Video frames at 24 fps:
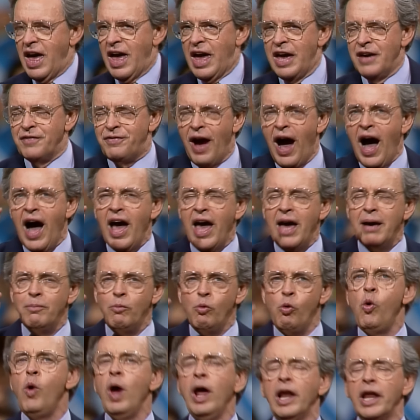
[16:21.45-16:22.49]
If I
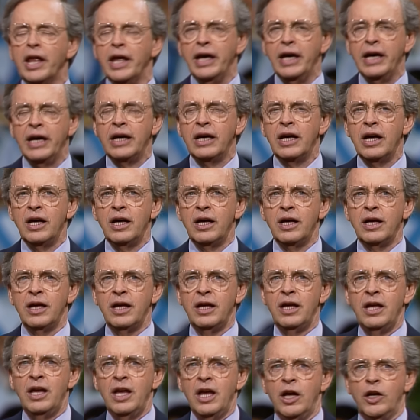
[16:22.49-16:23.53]
am willing
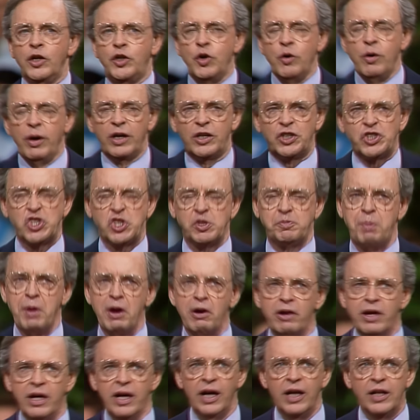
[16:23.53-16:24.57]
to
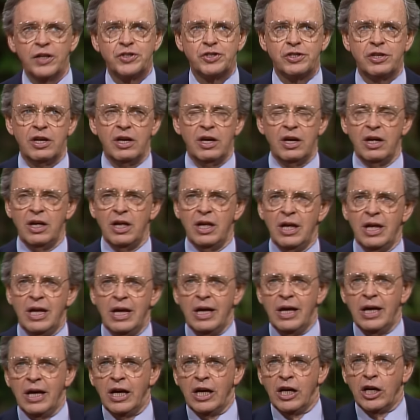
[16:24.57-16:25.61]
experience
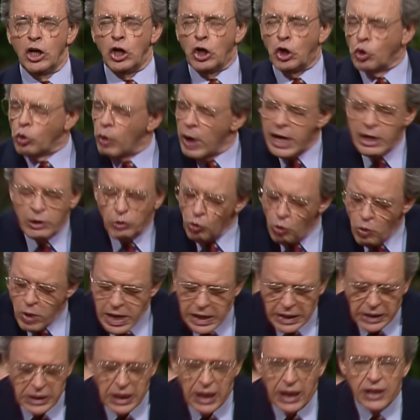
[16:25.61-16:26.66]
great
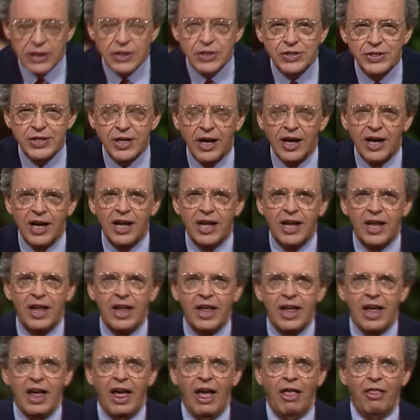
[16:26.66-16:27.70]
weakness,
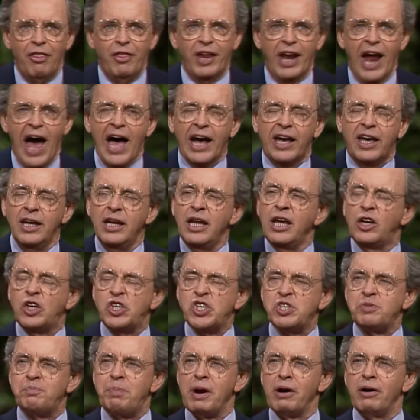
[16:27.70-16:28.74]
then I can
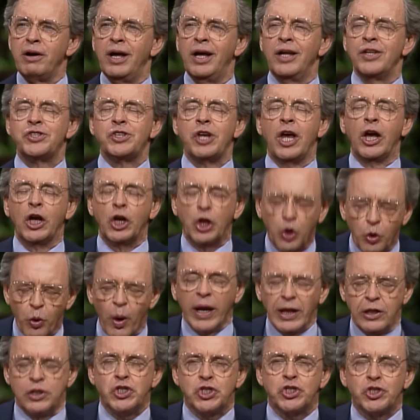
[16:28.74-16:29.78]
experience
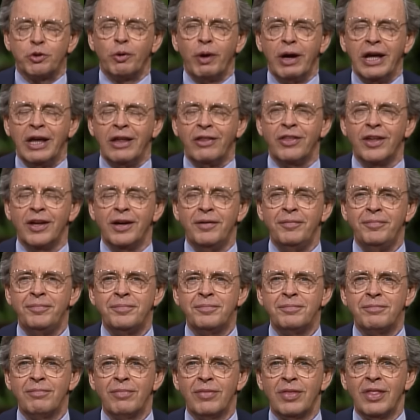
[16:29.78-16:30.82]
great strength.
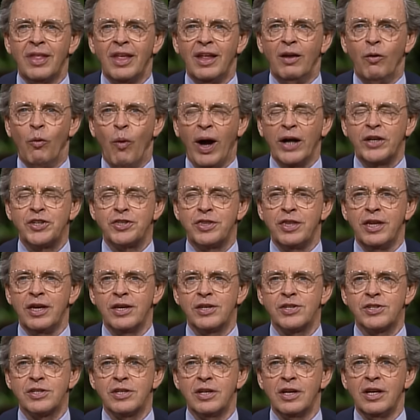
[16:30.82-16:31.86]
Watch
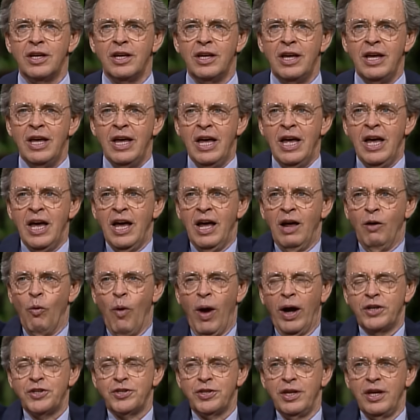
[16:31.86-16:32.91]
this.
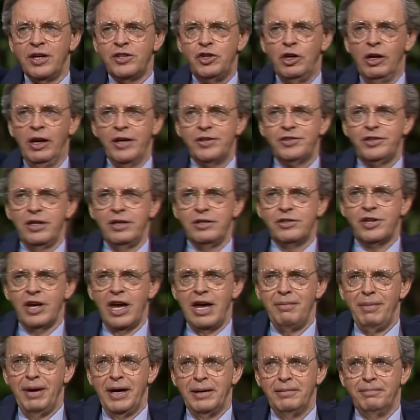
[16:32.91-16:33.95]
Watch this. You listening? Say
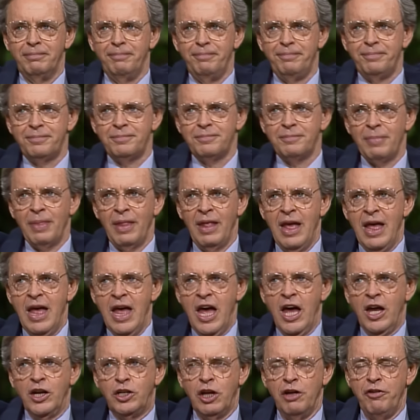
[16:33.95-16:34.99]
amen. amen.
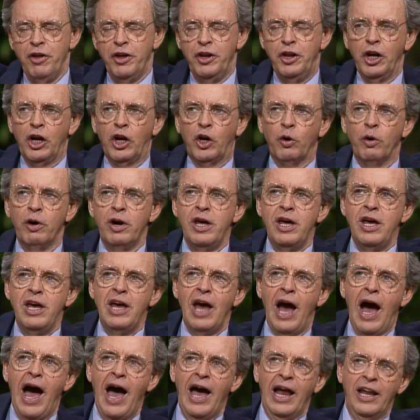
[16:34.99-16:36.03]
To the degree
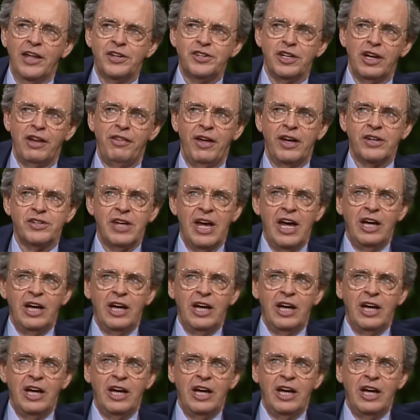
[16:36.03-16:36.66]
I, listen to this,